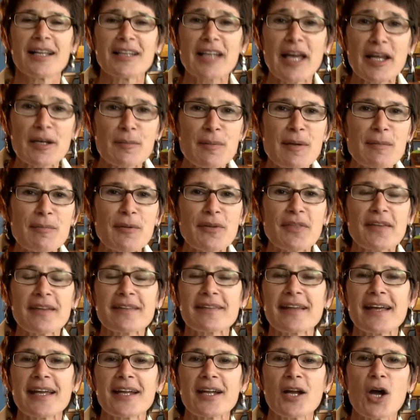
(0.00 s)
A lot of people think
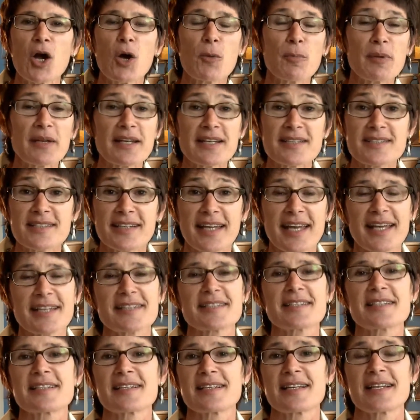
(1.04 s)
that open
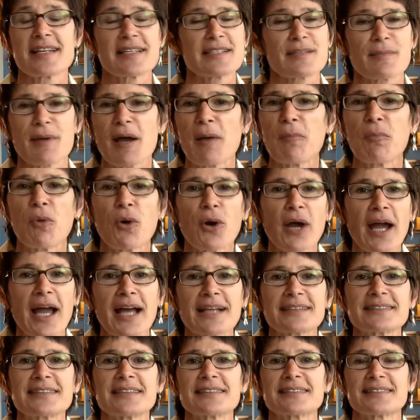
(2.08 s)
education is about more
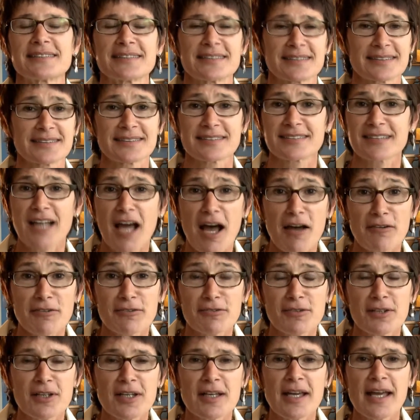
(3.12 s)
access to
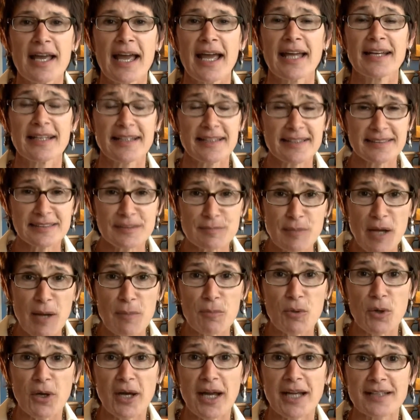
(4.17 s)
stuff. And it is about
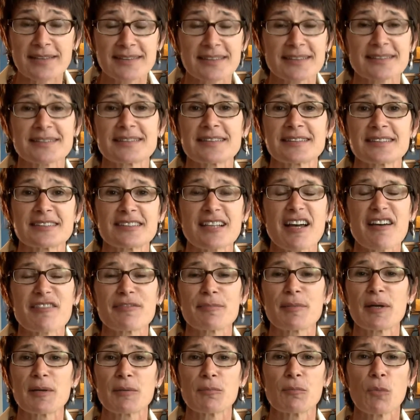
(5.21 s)
more access to
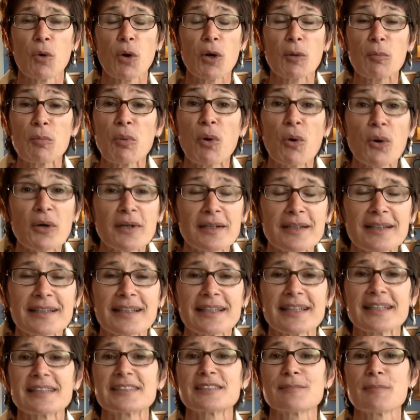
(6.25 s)
stuff, but more
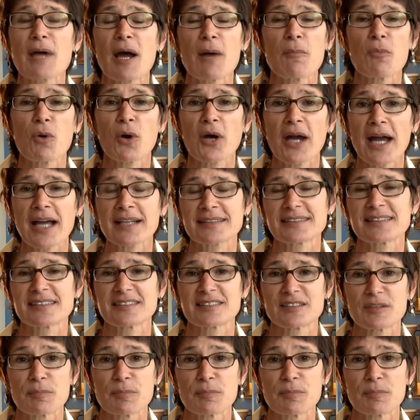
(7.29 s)
importantly, it's about more access